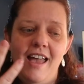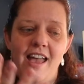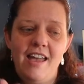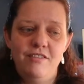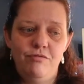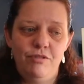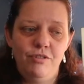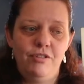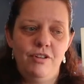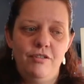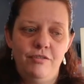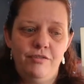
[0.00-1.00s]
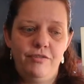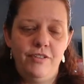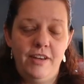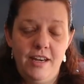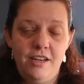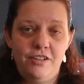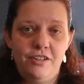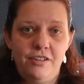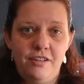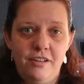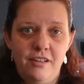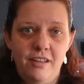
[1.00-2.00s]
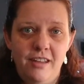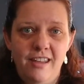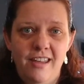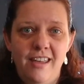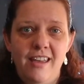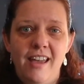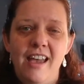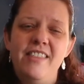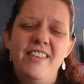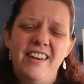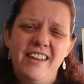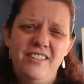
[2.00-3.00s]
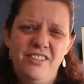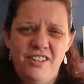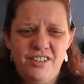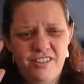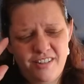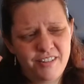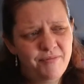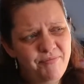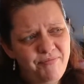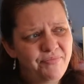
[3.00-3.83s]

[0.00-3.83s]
and Rudolph finished, and then I can just,